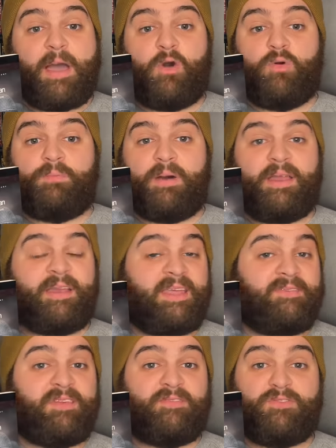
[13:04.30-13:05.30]
out. But
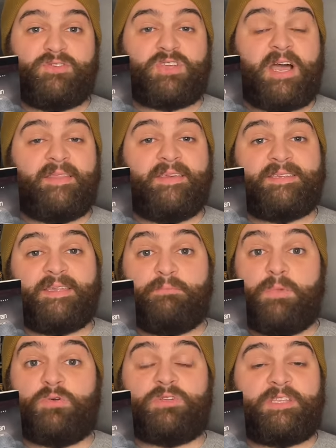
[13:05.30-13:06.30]
even if you saw this in
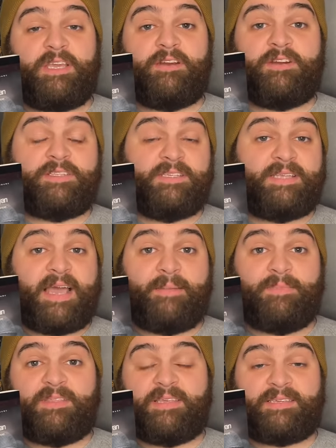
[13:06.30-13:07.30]
most theaters the
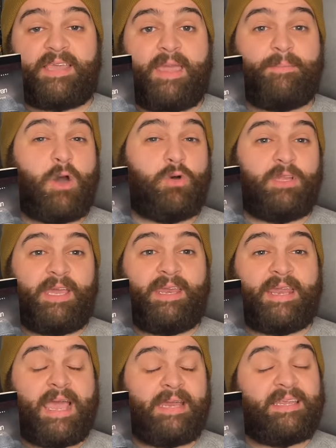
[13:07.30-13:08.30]
time that this came out, late
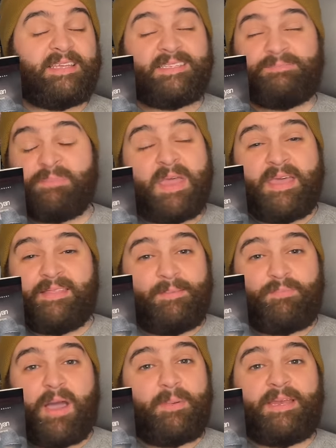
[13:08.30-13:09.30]
90s, they
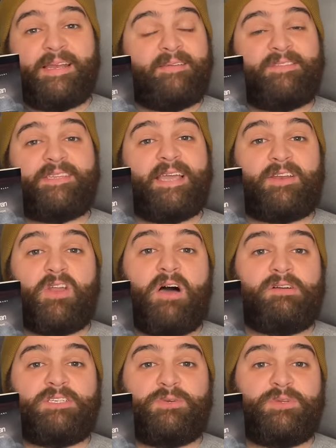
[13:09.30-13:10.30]
probably didn't have the
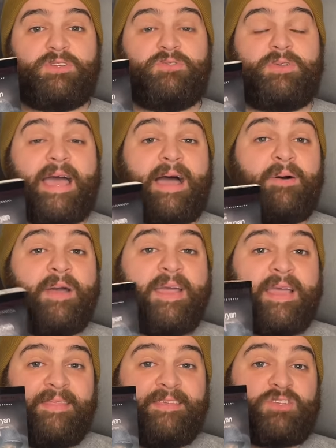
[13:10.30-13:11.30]
technology we do now,
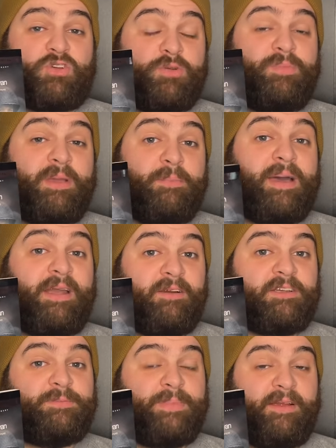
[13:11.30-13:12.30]
and this could be a better
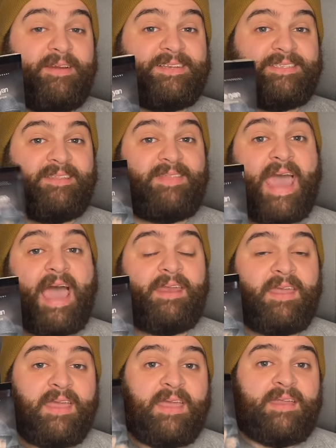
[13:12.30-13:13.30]
experience than that.
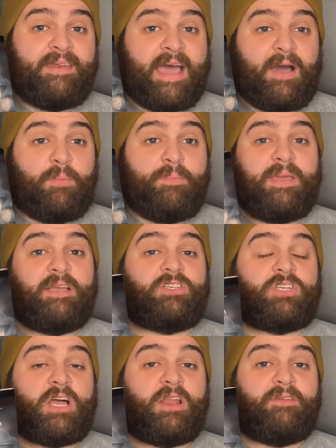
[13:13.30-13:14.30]
Now, being
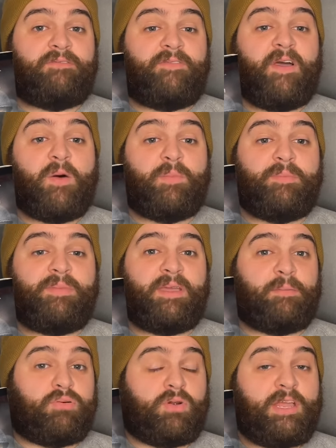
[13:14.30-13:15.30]
shot on film and
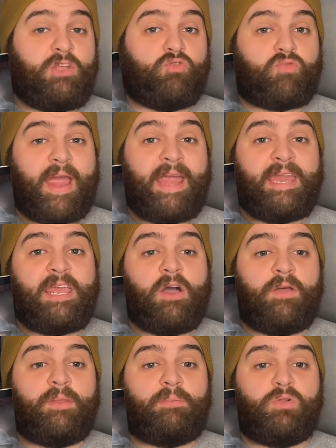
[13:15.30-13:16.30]
being pretty grainy
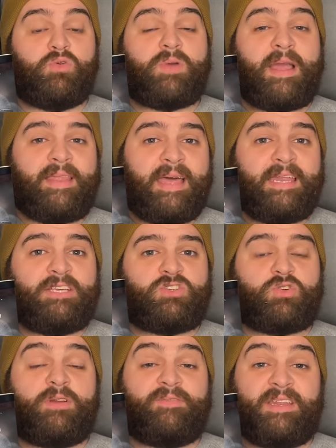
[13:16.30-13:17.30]
on the Blu-ray, that is
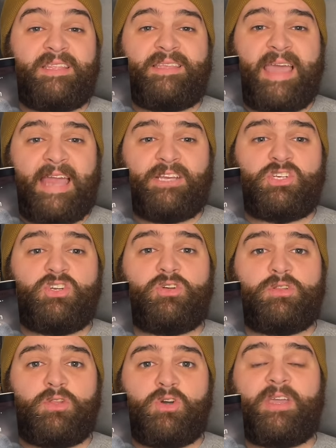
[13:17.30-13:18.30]
sort of an
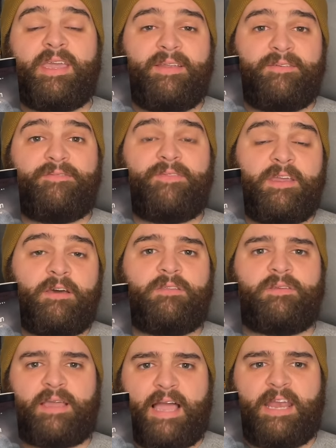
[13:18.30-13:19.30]
intentional look and feel
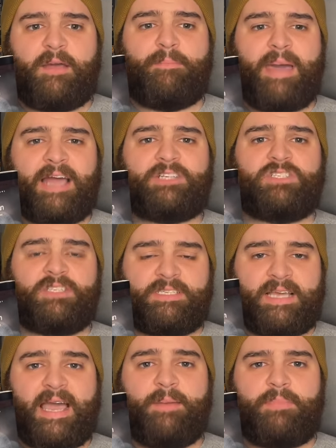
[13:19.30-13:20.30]
to kind of match the
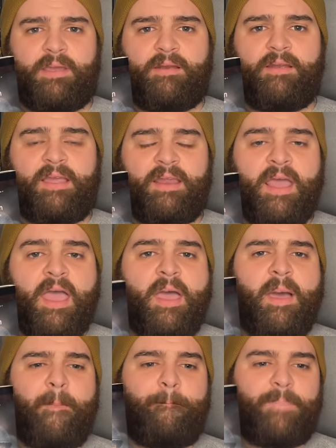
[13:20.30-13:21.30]
time period.
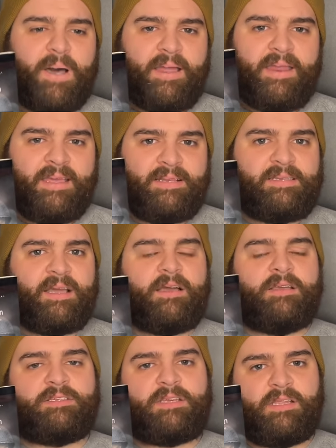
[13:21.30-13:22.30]
But it
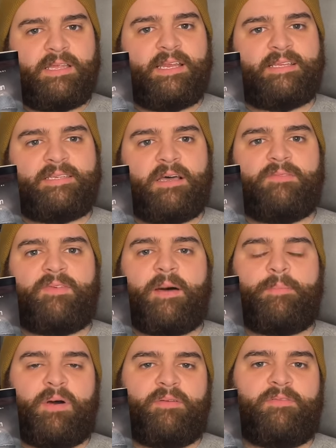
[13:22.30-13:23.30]
does clean itself
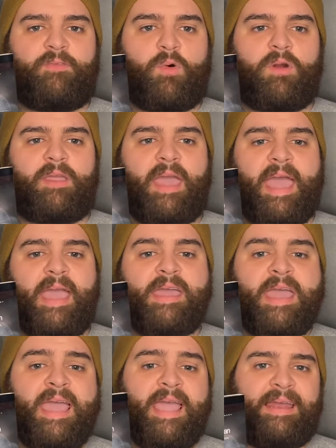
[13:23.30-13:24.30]
up on 4K,
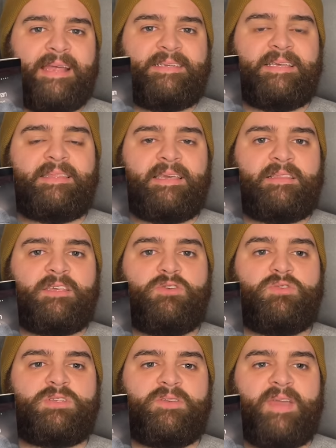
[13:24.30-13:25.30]
and I did think the
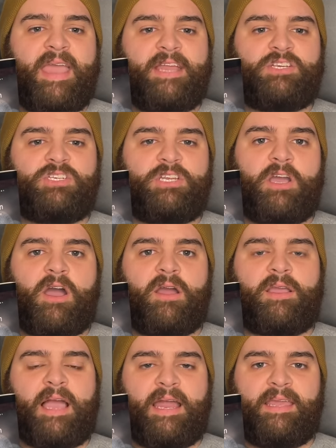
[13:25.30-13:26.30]
use of HDR
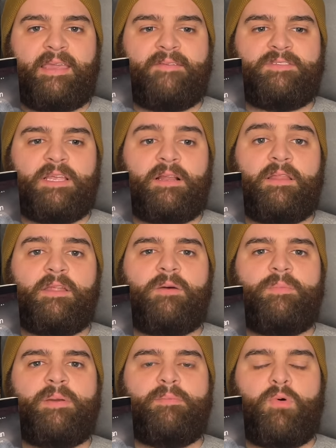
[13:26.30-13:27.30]
kind of gives it a little
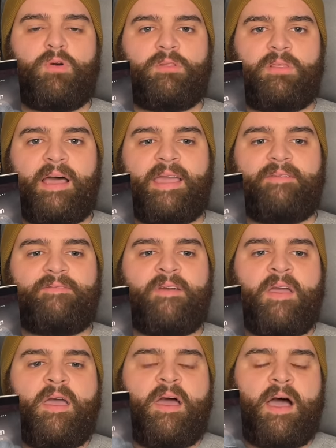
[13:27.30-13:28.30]
bit more life.
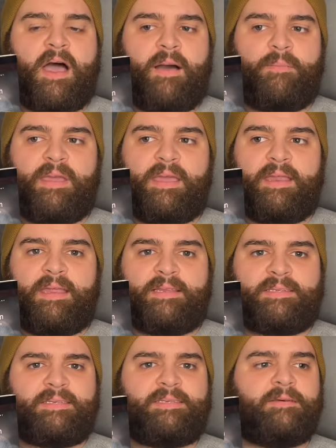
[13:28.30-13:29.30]
It is
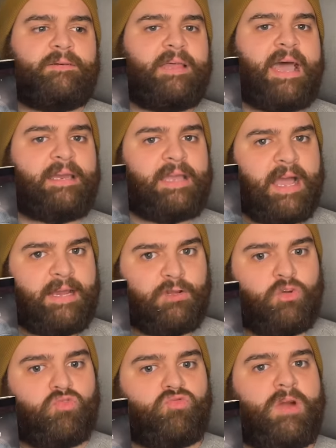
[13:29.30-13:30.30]
still that kind
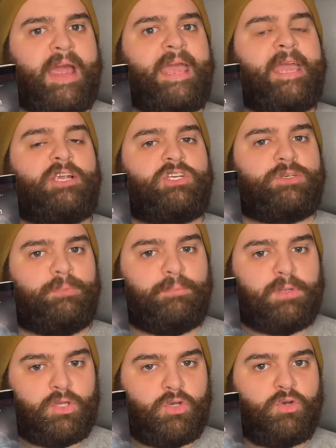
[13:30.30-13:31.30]
of grayish
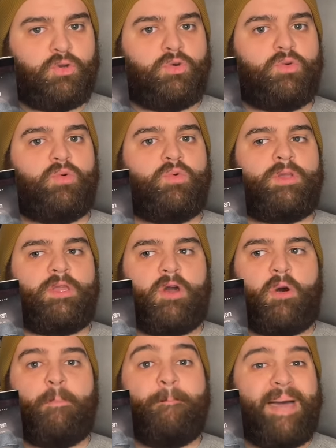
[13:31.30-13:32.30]
blue,
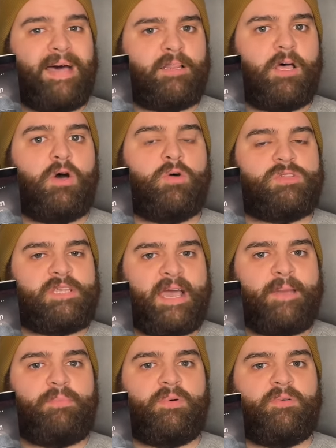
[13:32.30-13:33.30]
mellow
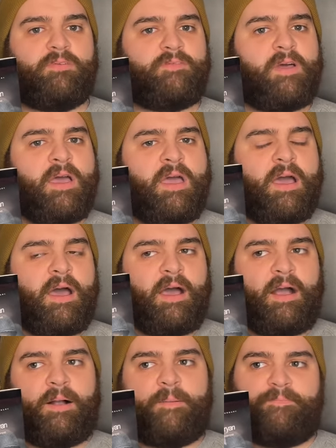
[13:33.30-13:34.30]
type of
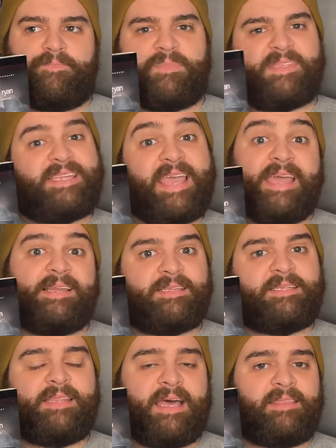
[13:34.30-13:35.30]

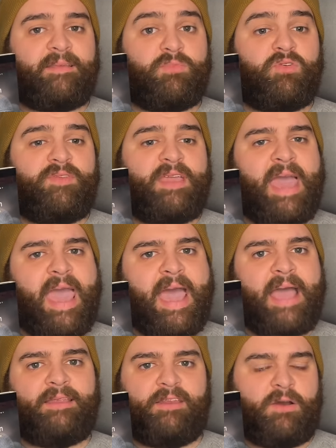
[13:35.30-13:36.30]
tint that the movie
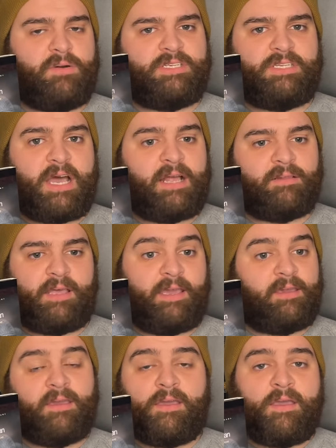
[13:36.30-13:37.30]
had. It's not
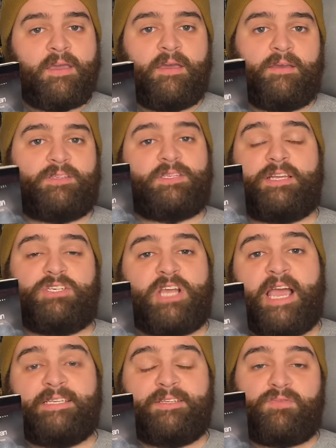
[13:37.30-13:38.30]
like
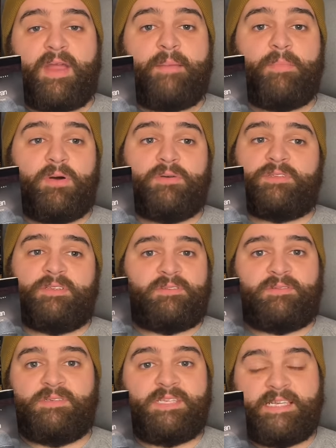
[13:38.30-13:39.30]
sunshines and rainbows, it's
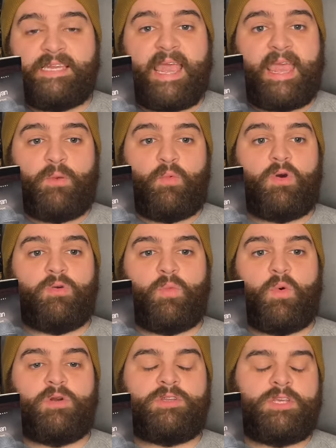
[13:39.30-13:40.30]
D-Day and World
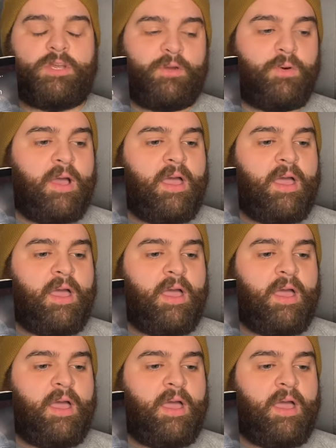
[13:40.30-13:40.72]
War II.